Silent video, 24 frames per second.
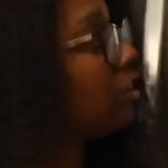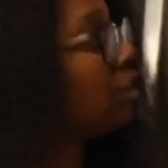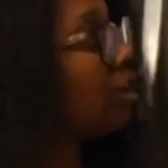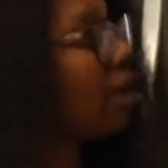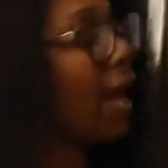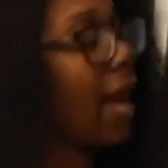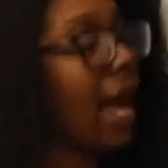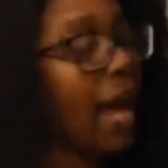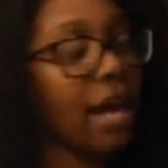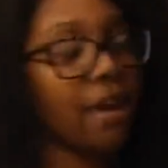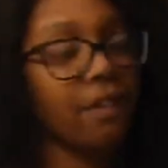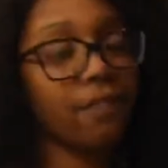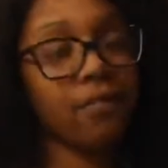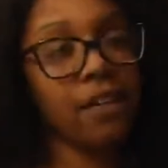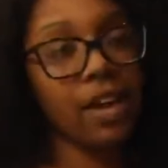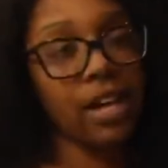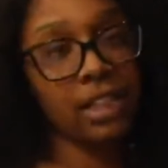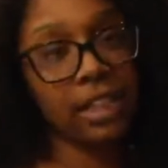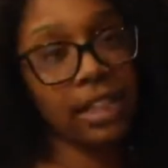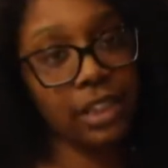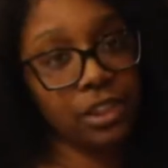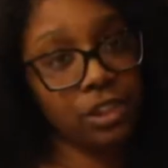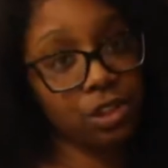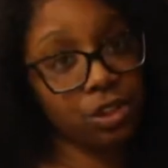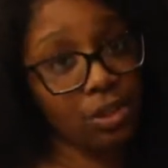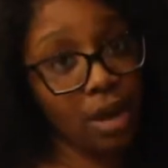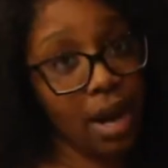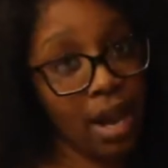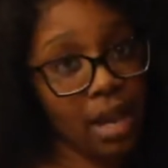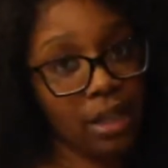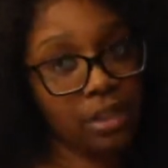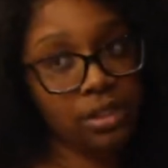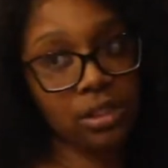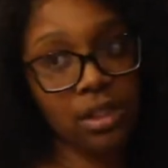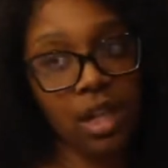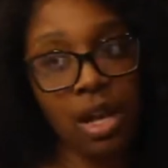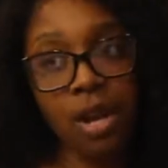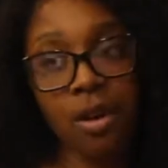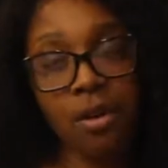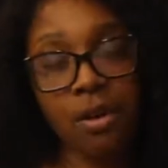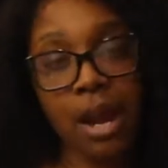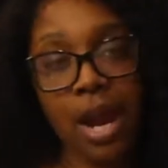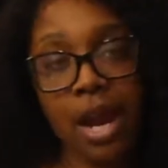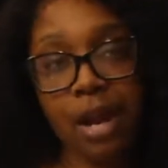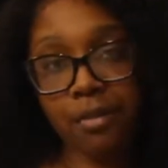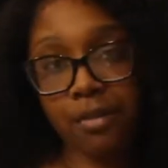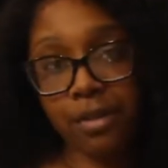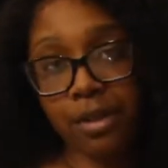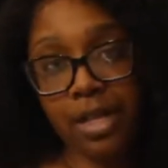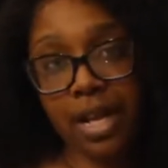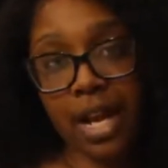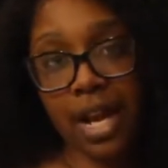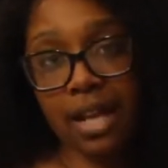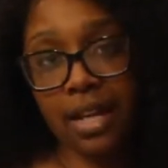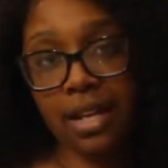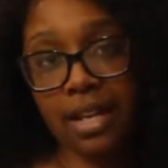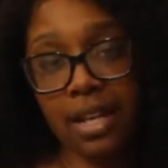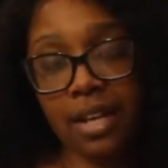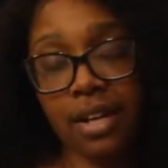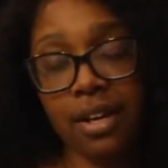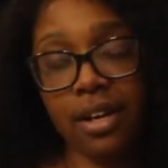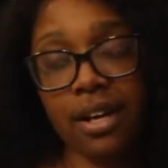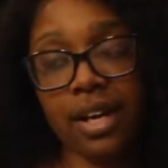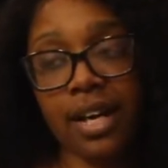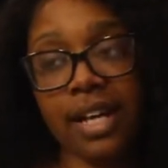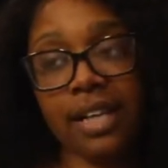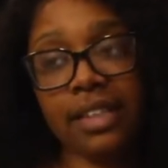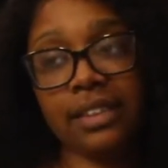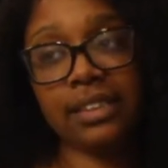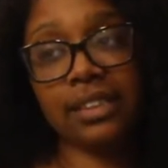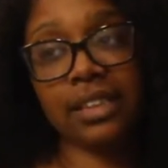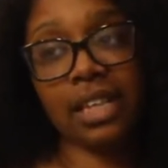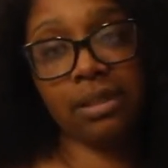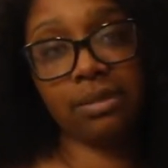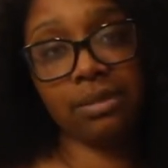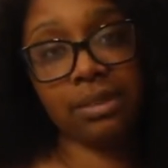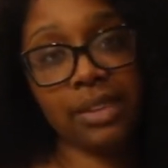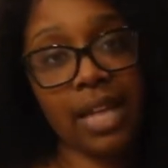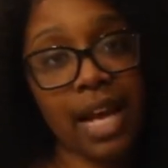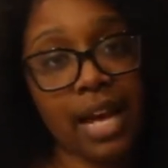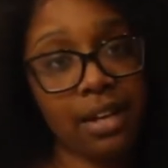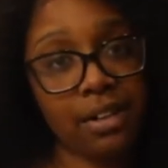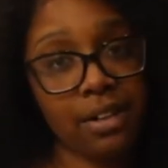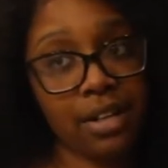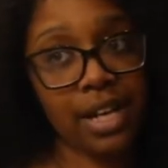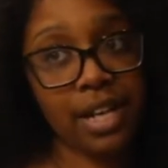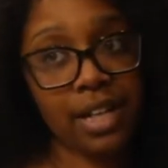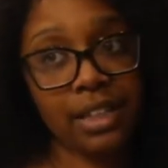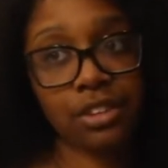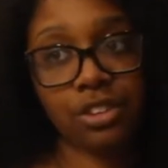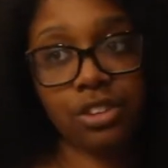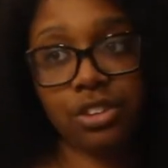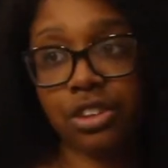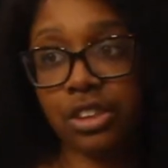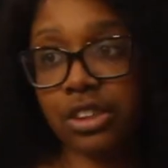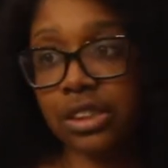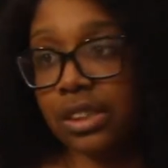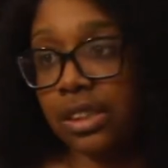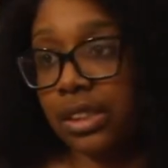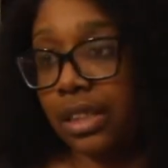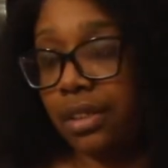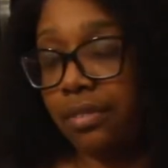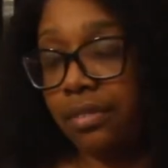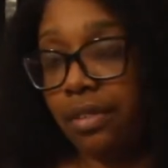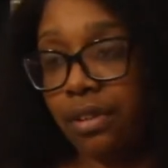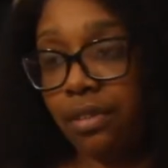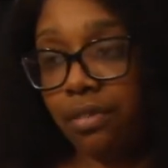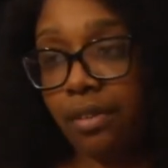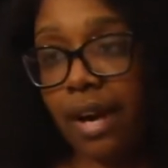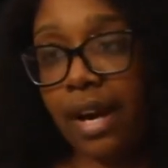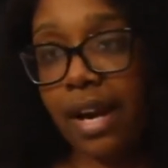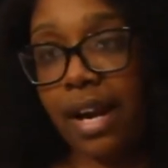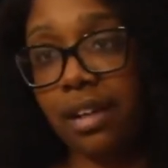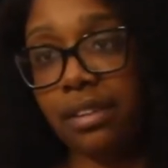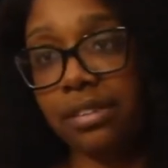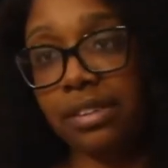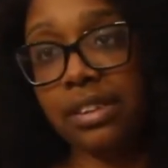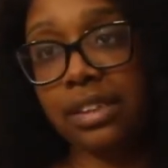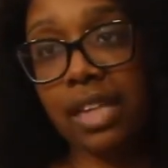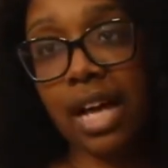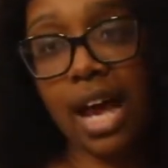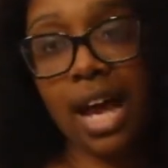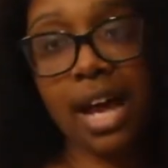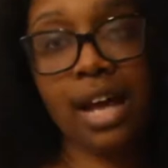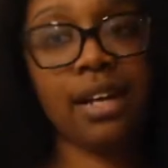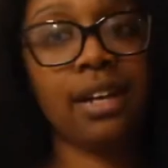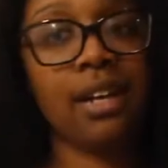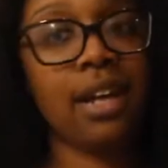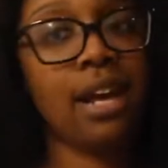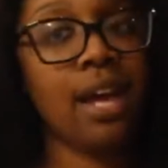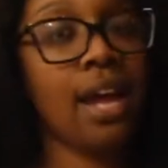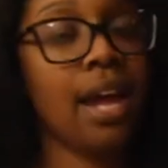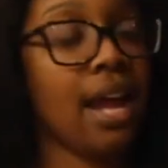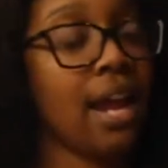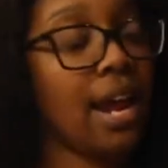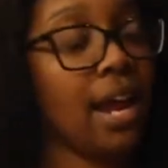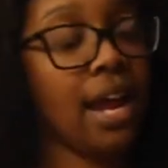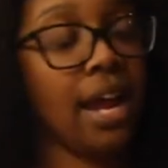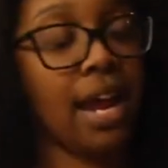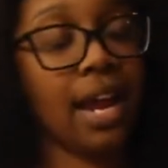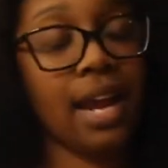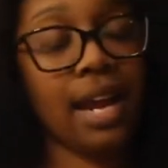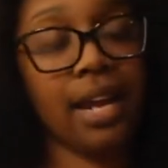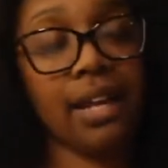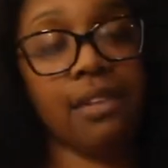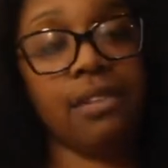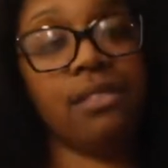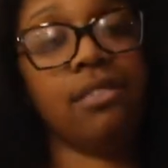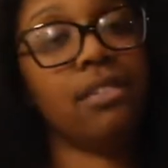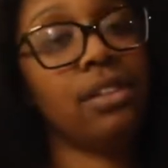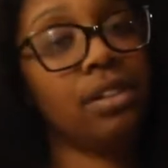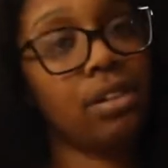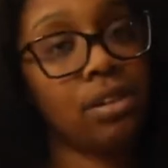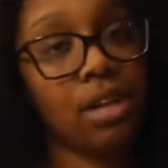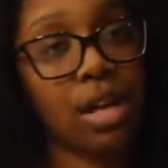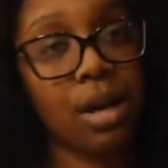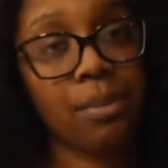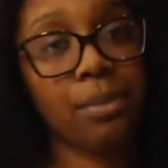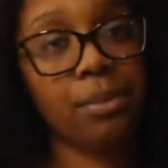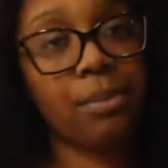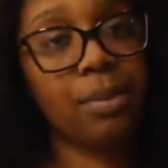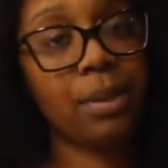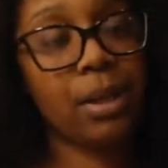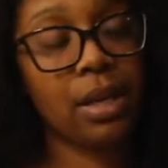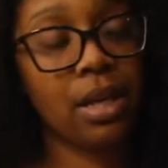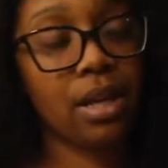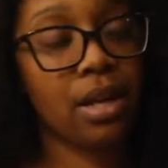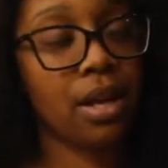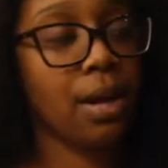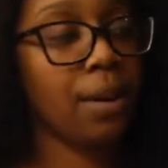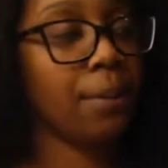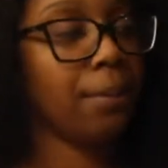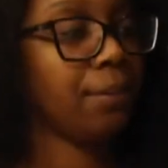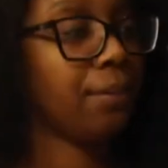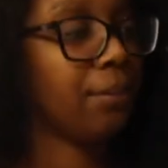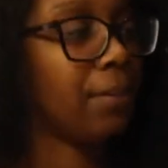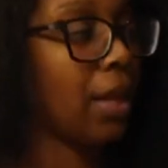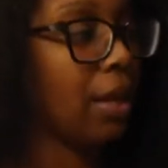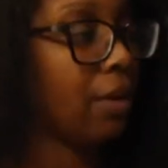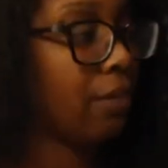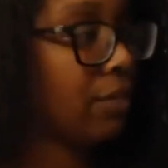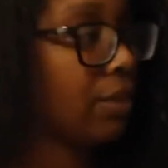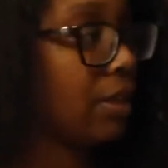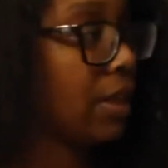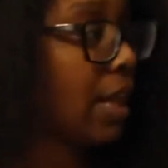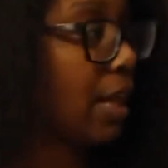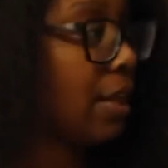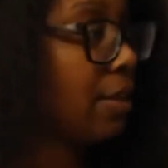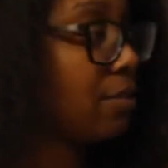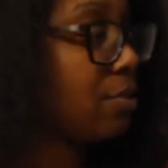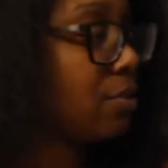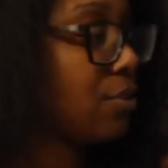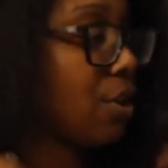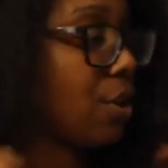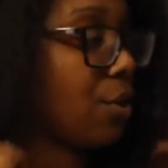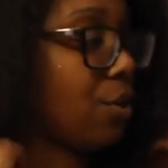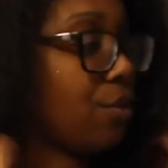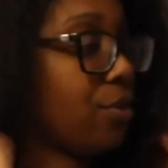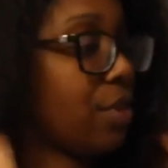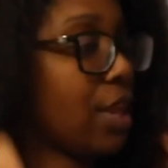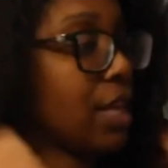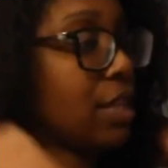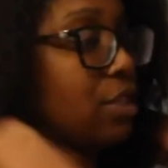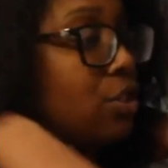have valet trash every day here except Saturdays. You just leave it right outside. And they'll come and pick it up every day, so that's